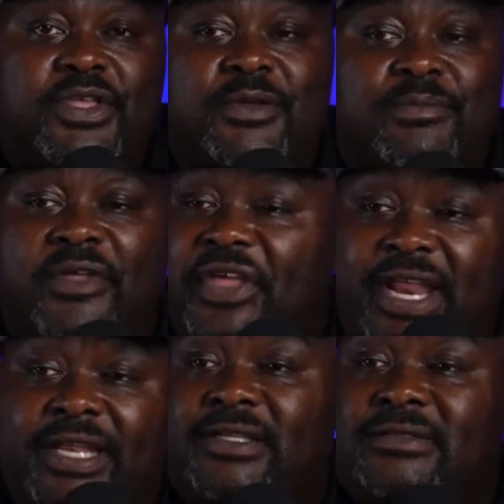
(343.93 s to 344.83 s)
but they
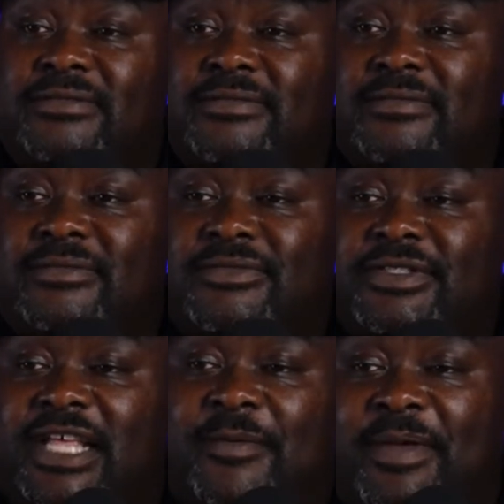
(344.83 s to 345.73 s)
didn't.
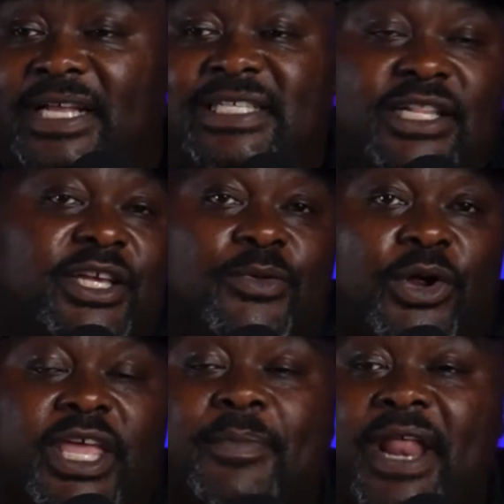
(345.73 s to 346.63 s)
They basically were
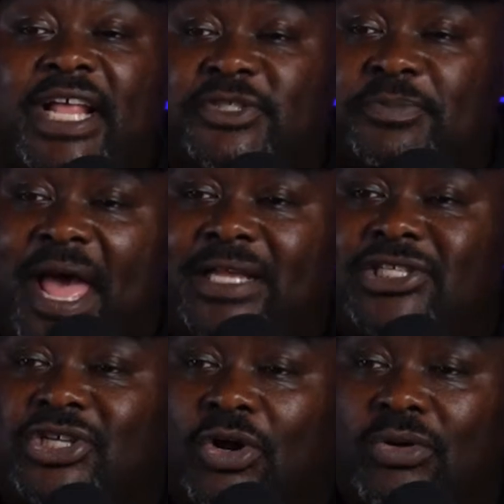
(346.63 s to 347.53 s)
keeping H back.
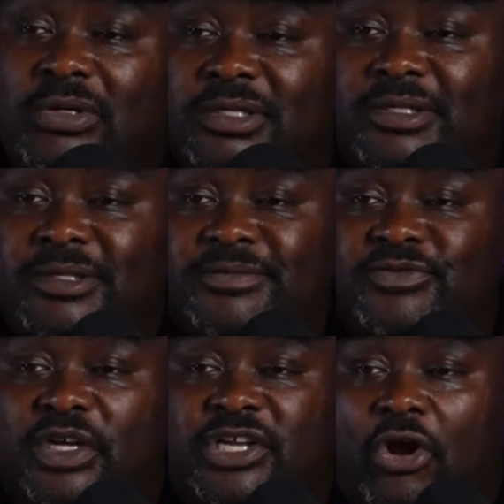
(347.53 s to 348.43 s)
So
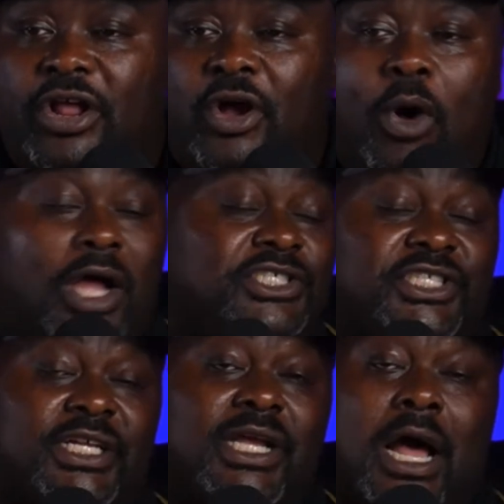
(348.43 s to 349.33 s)
Darnell
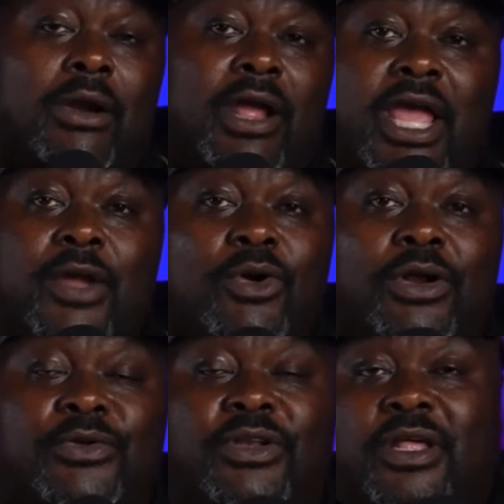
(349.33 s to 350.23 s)
Washington, Connor
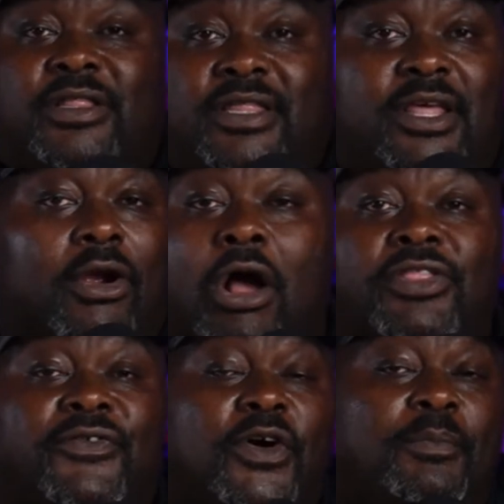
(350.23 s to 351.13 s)
Hayward, they're on
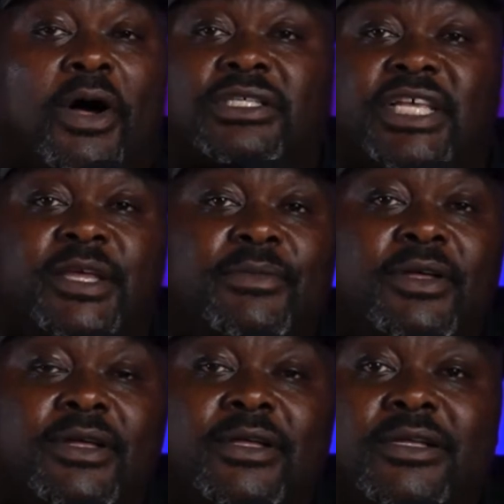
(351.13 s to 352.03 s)
the football team.
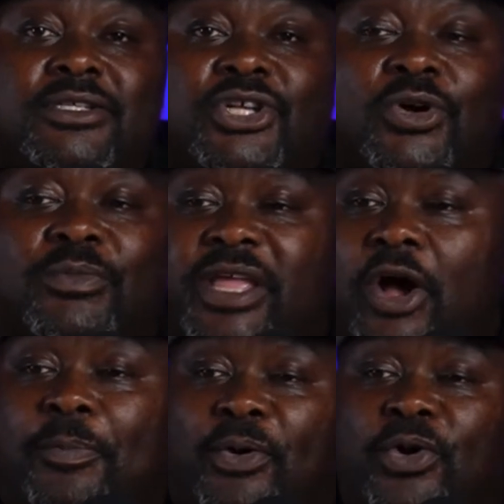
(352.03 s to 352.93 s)
So
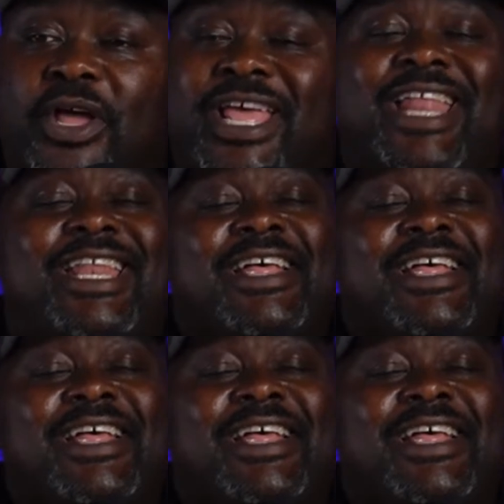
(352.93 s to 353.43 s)
Mikel Pruitt, and